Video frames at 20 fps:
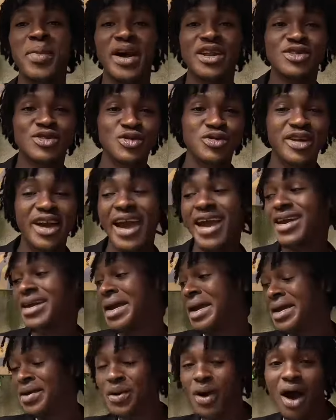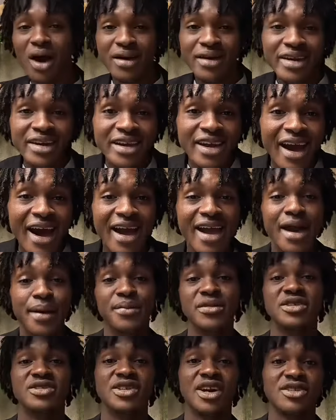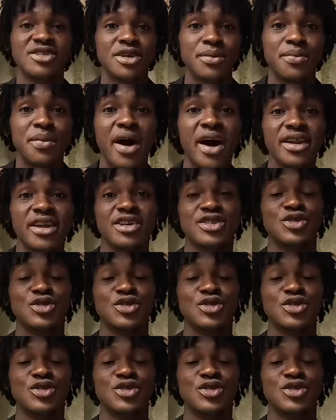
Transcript: But today, here I am in Shashamane.